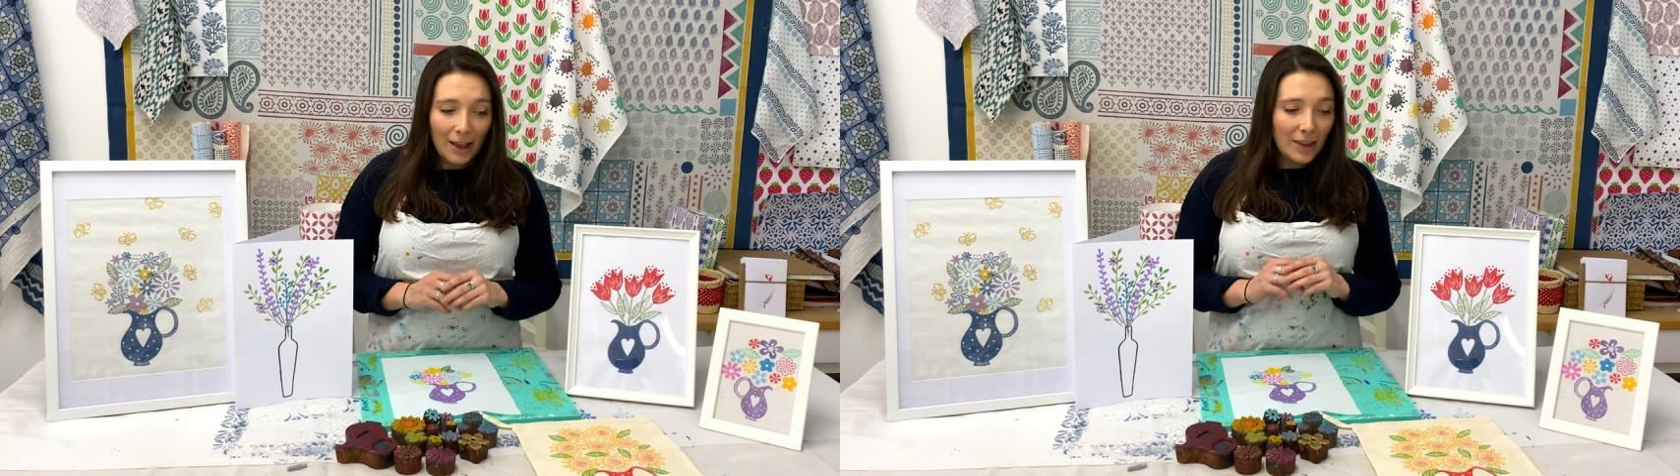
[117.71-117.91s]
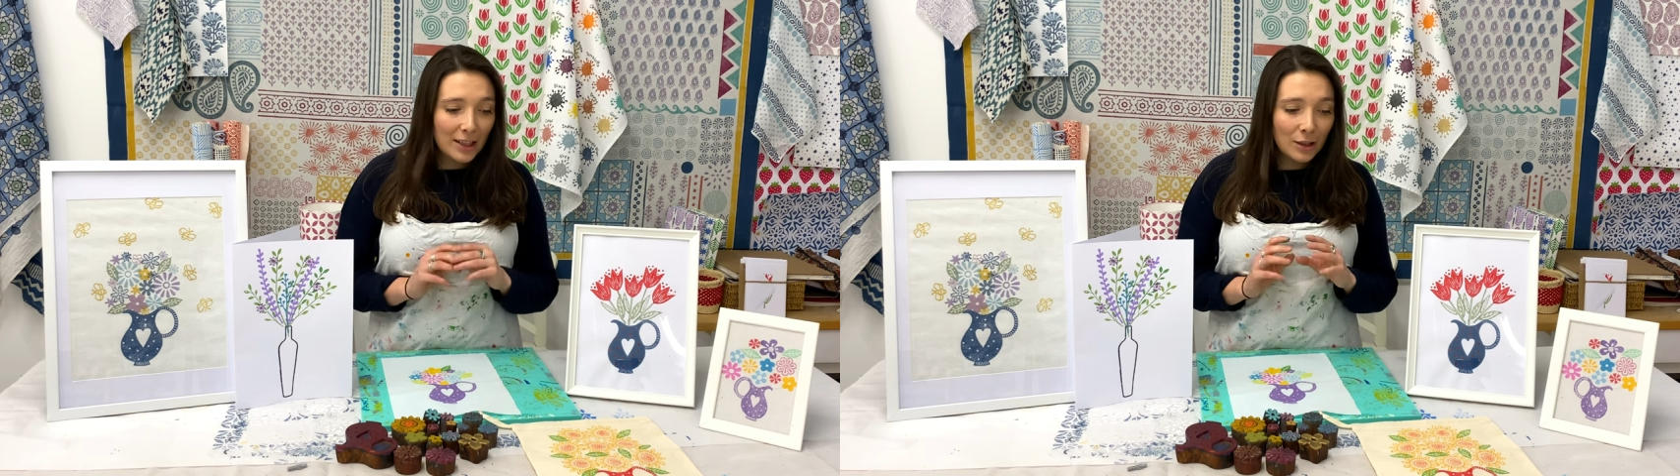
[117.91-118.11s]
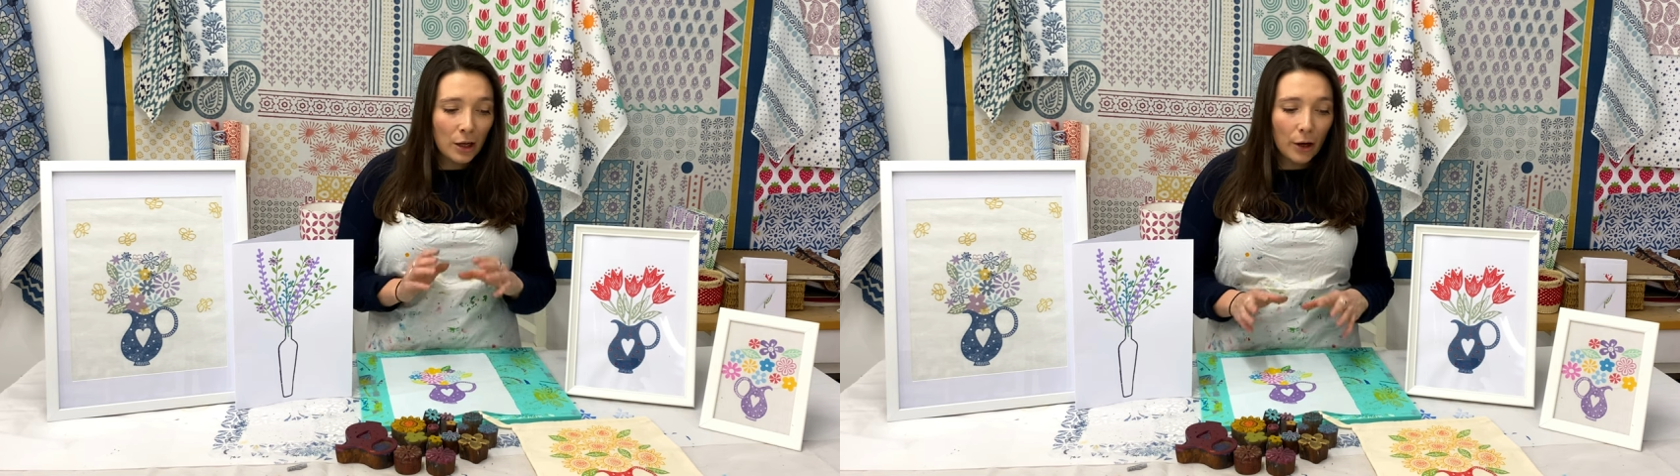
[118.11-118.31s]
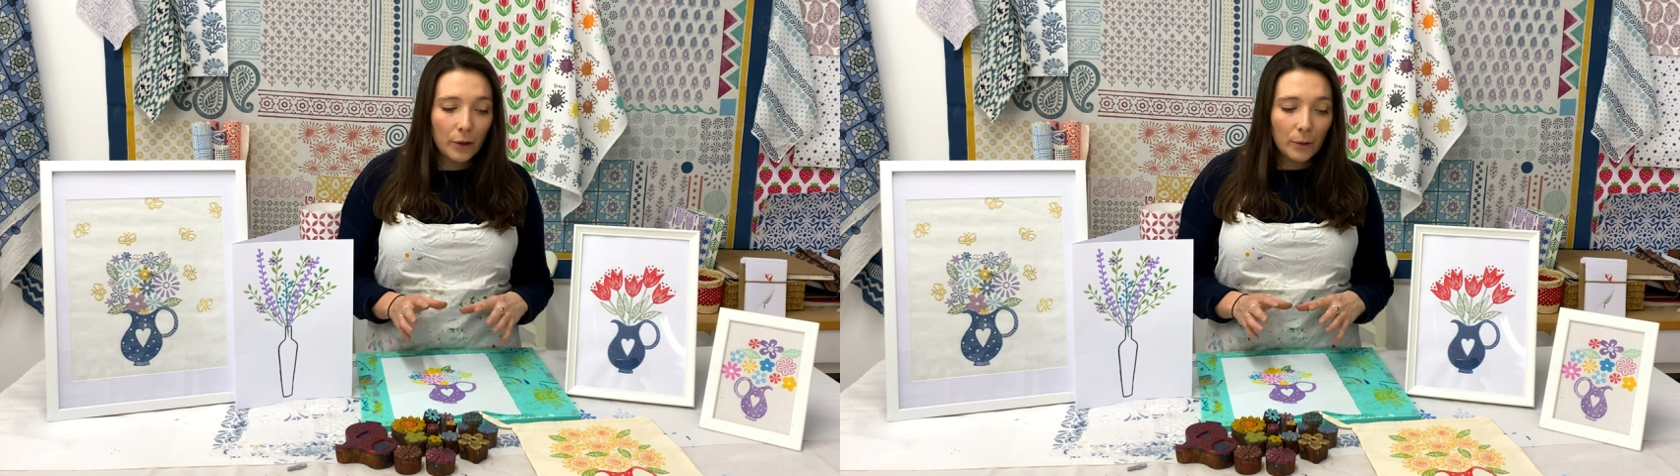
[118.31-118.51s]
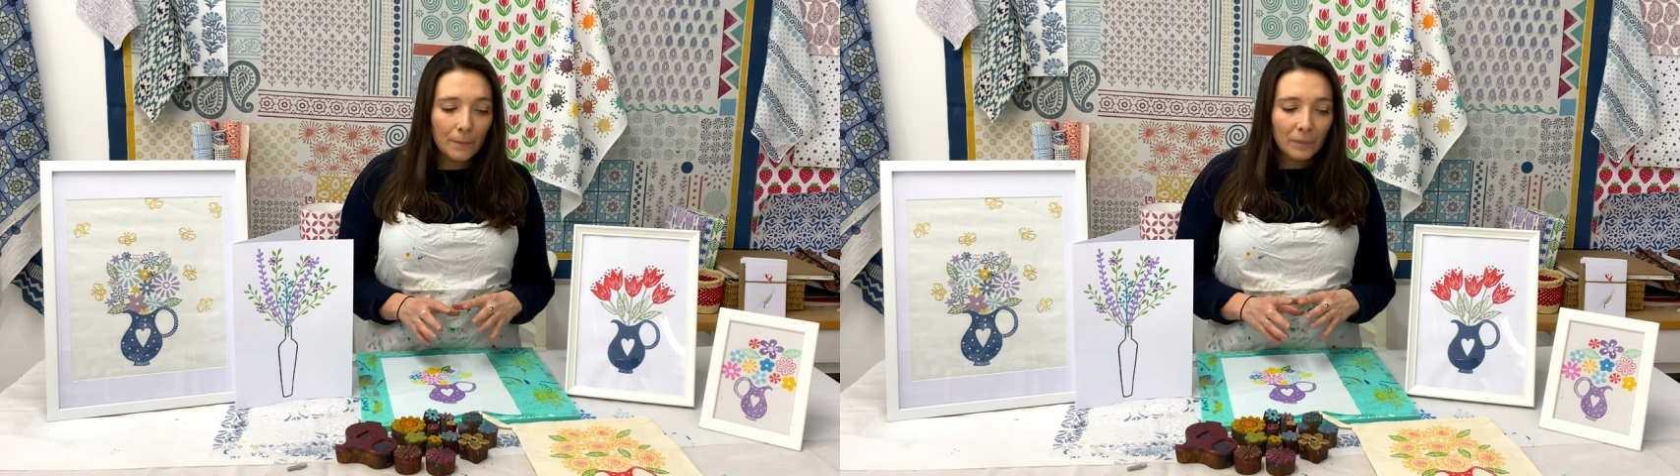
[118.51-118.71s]
There's
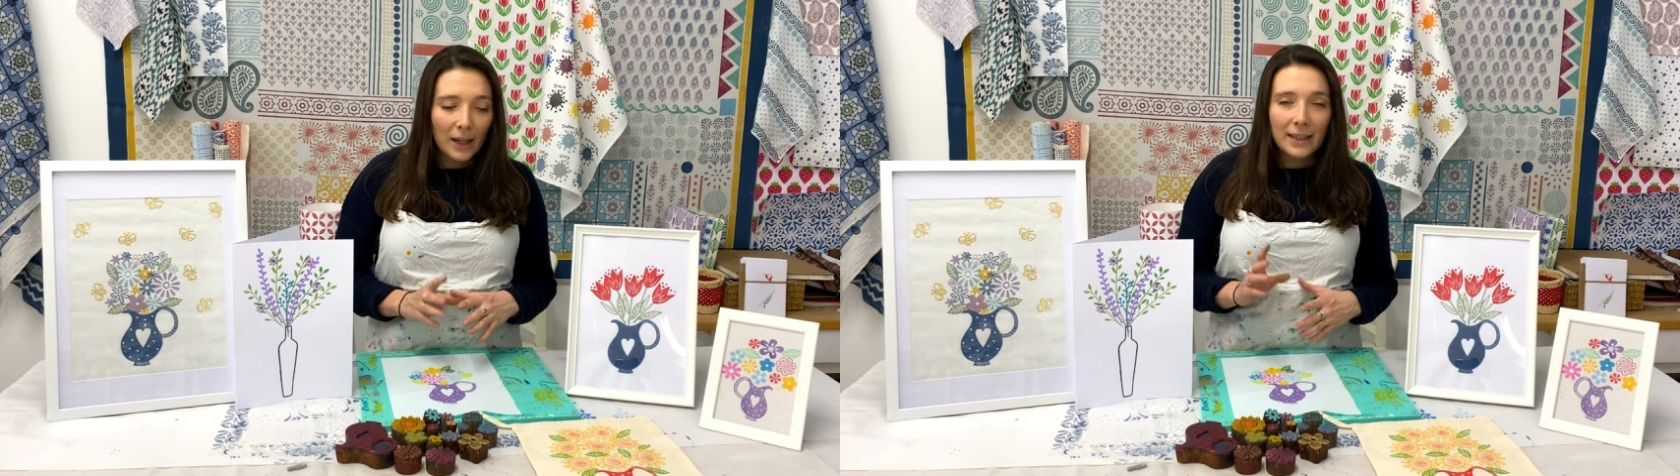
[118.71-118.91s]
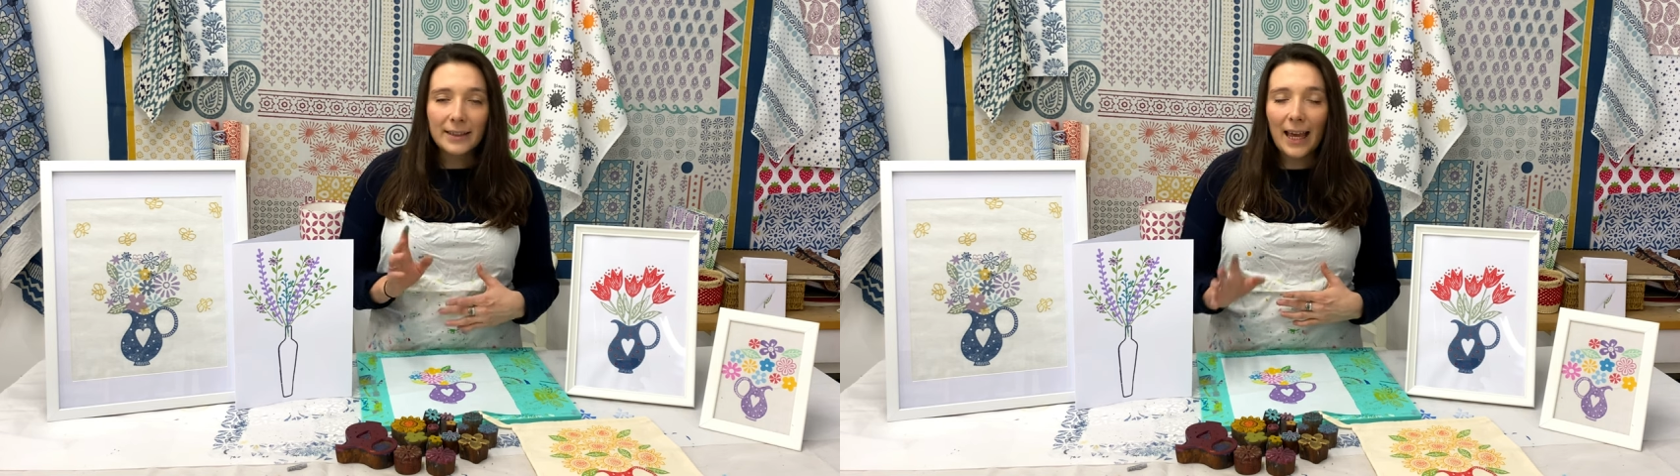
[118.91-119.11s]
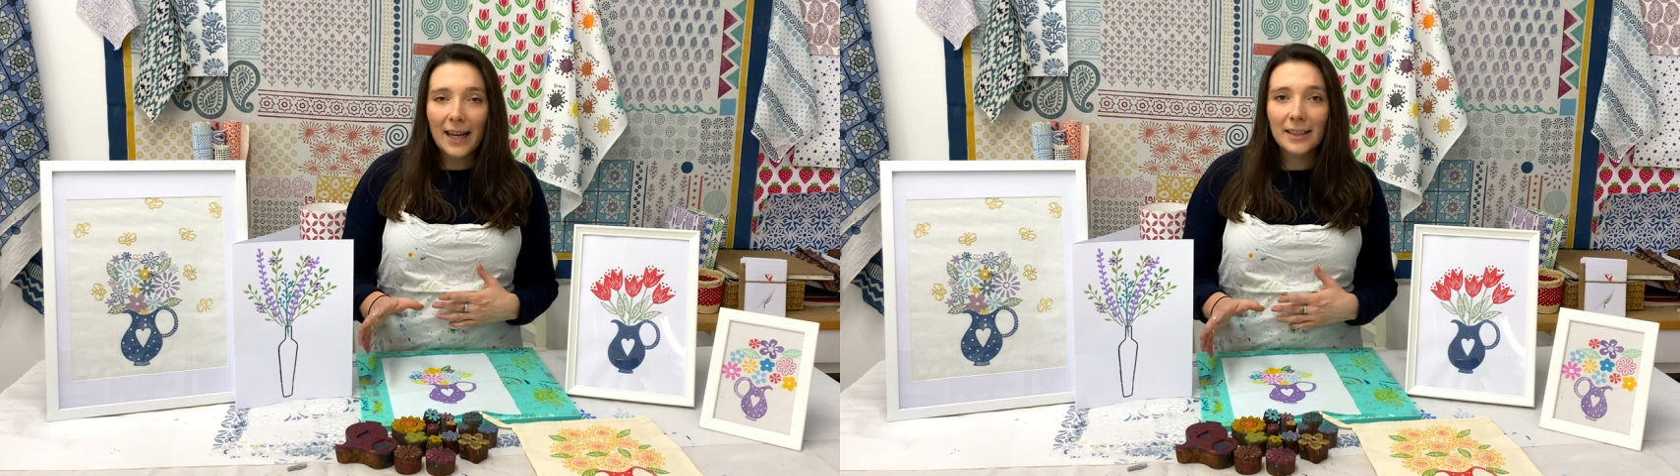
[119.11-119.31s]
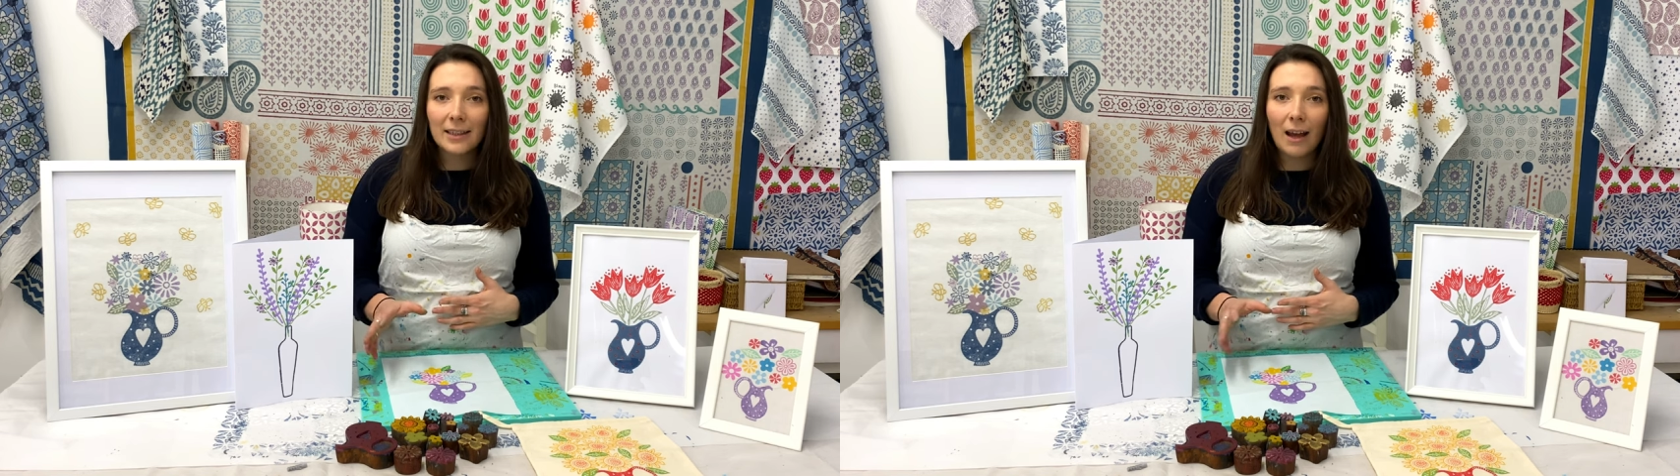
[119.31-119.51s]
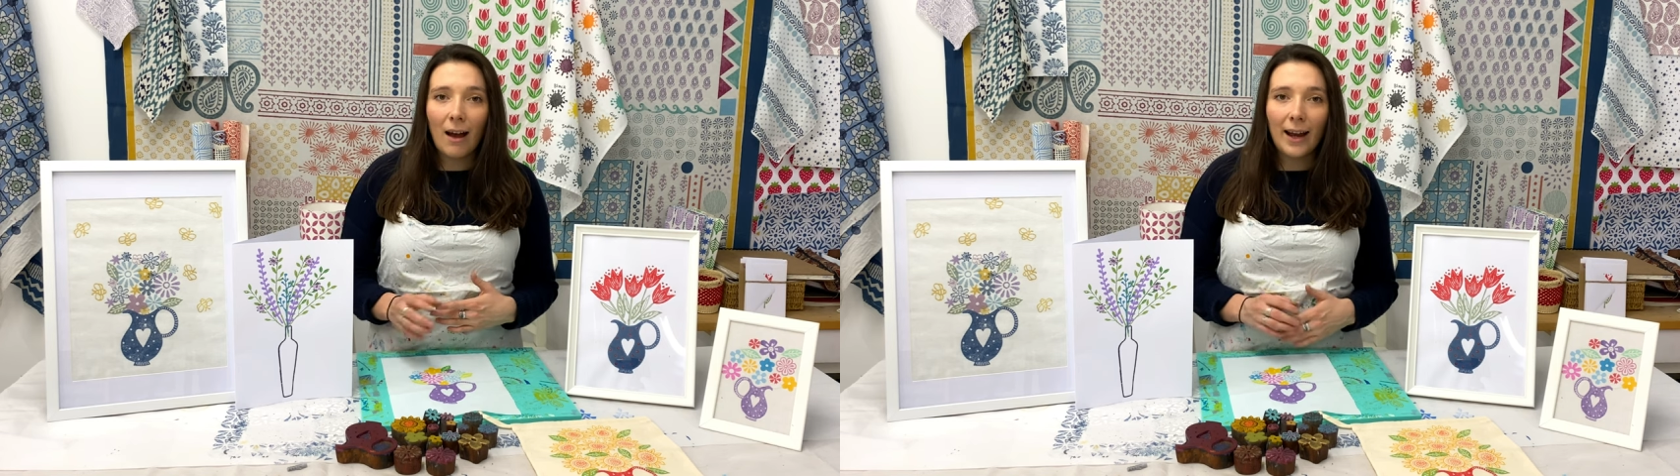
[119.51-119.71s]
no set
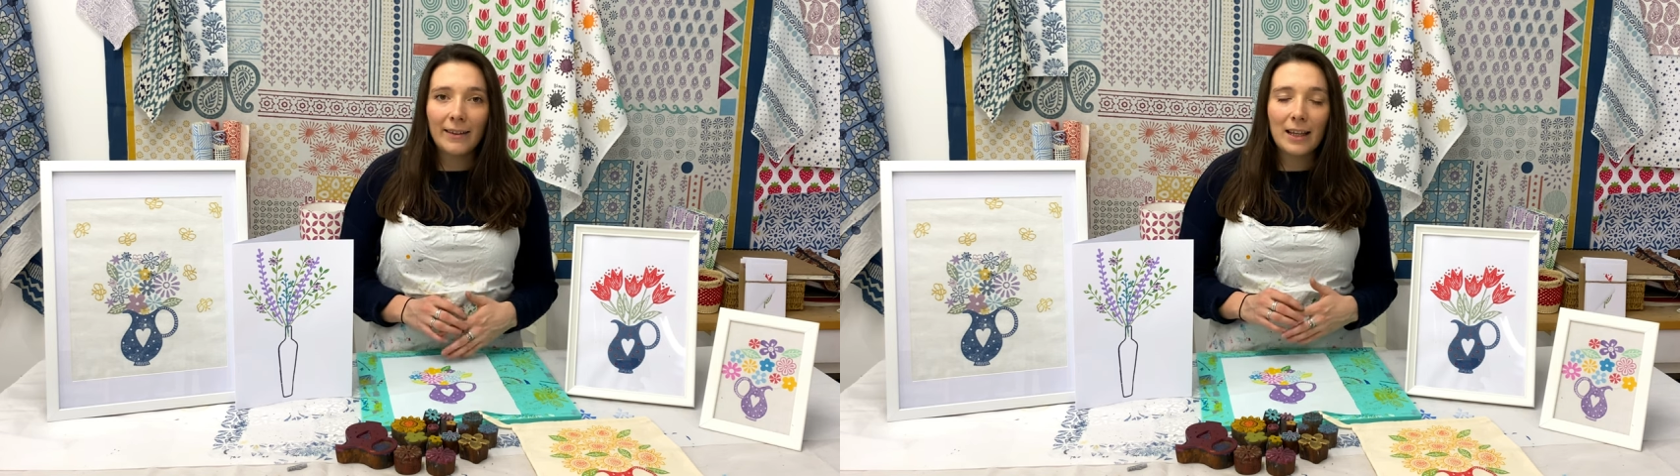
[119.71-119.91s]
design,